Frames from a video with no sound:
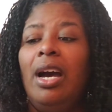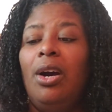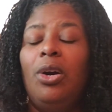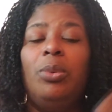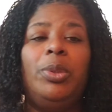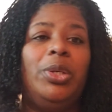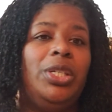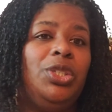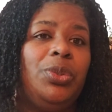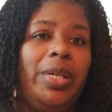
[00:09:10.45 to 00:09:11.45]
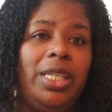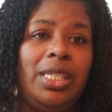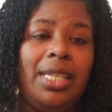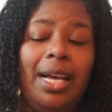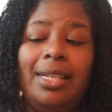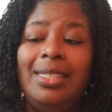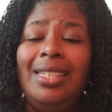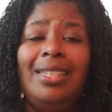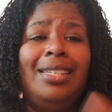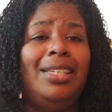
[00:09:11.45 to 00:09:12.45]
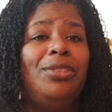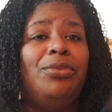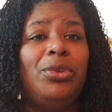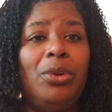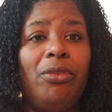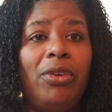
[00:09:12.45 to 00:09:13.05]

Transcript: I hope you're enjoying this content and these Frugal